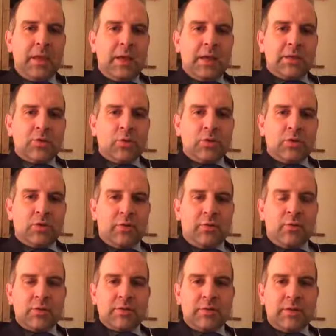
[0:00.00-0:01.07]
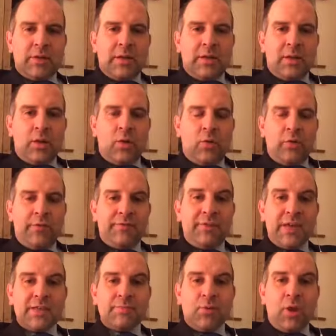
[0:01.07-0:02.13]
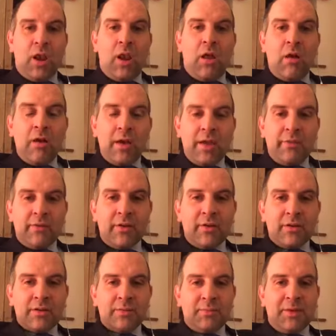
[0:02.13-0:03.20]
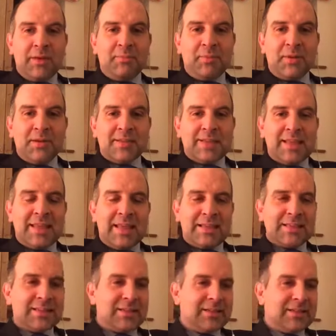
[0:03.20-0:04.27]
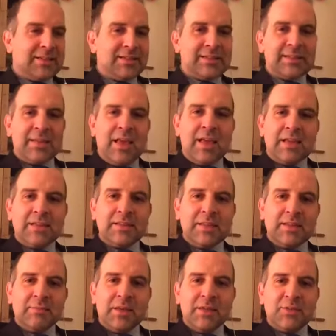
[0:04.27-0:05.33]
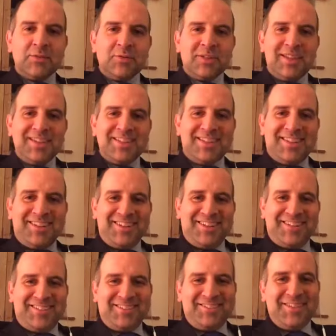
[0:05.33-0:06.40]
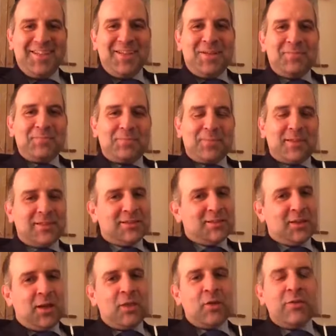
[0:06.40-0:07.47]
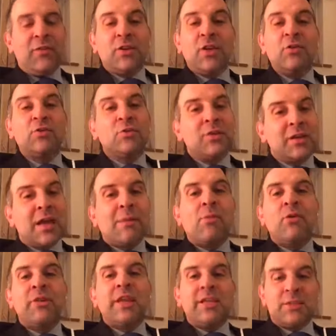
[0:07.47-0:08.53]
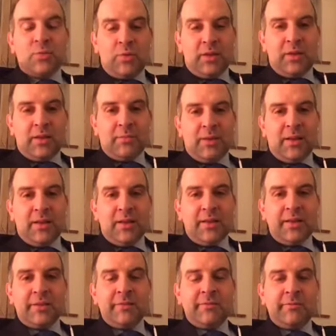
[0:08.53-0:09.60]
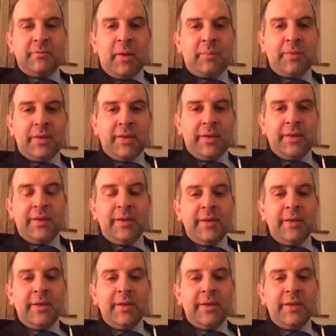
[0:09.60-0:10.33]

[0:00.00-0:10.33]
it's always good. If you want something done, go on the Facebook Live and ask me, because then that makes sure it gets done. If I don't do it, come on next week, Camilla, and publicly